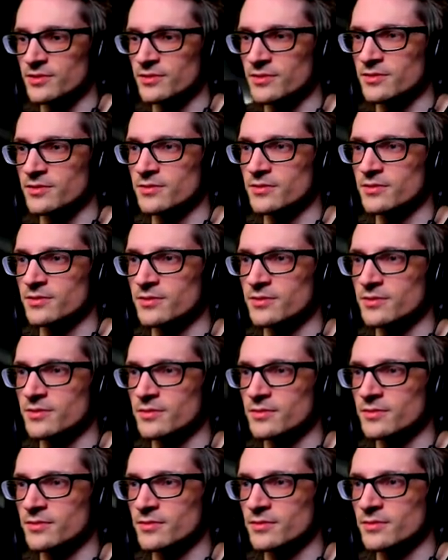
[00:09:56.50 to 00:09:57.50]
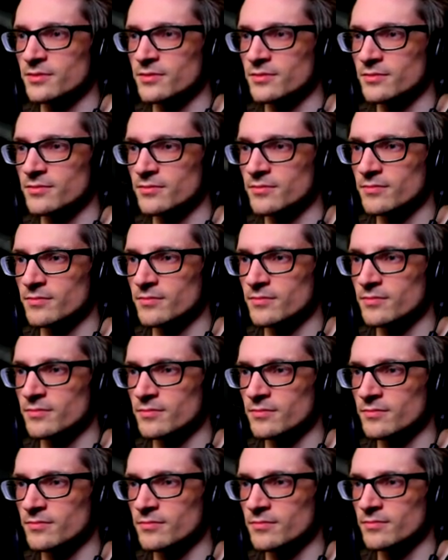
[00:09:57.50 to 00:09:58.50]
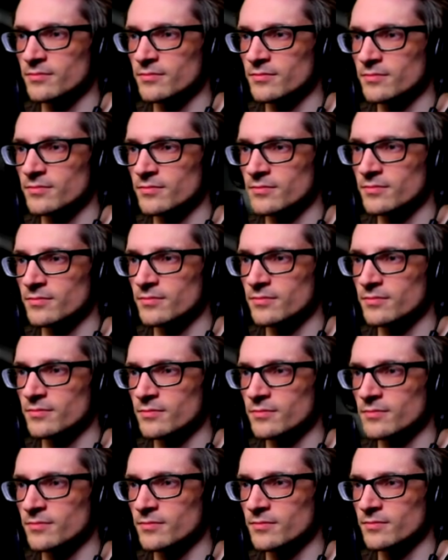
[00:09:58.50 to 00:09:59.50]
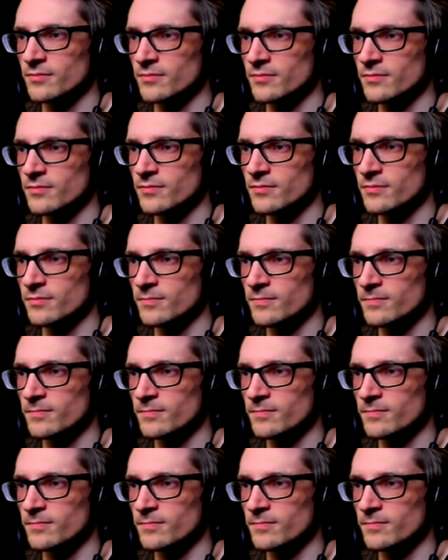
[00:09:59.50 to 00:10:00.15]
No one is speaking in this clip.